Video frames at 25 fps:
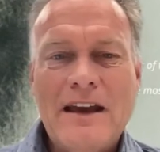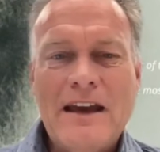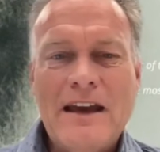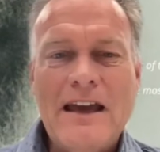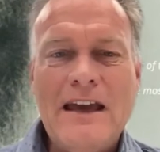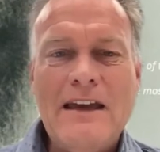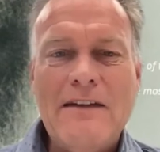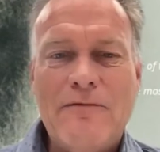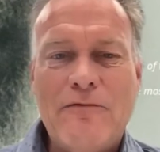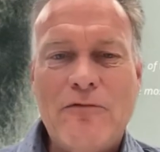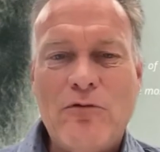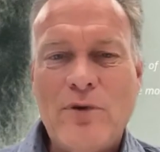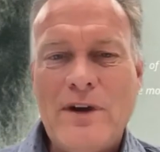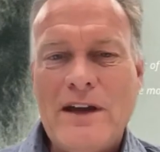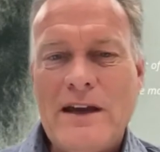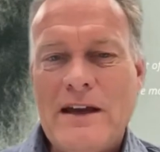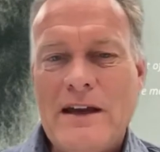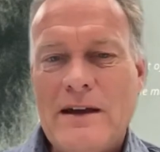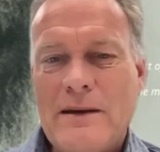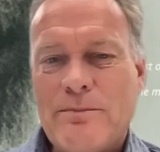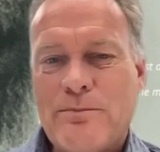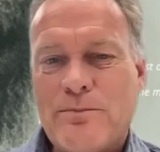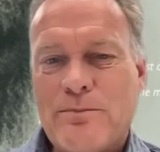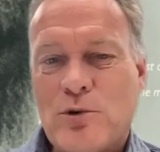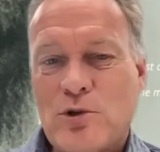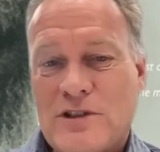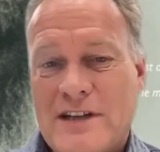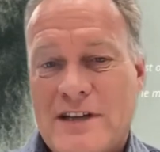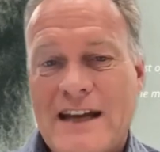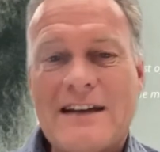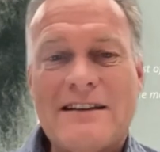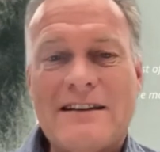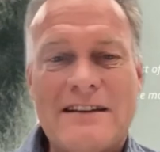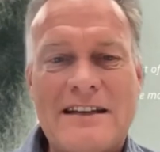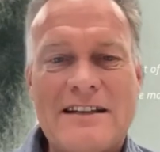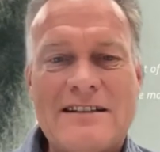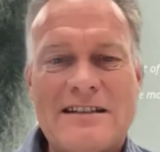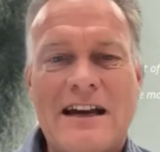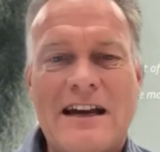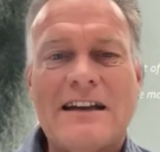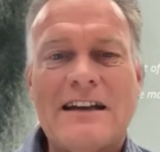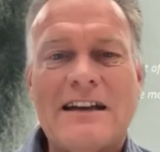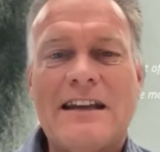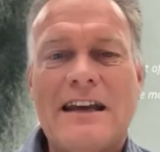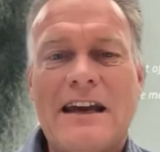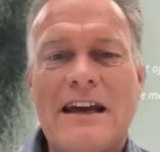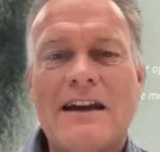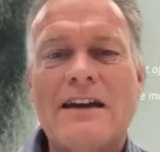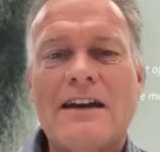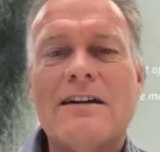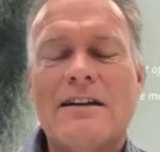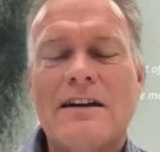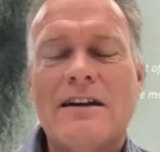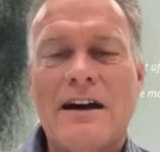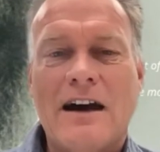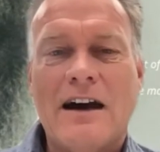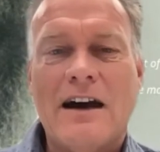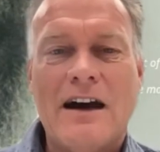if we protect this idea,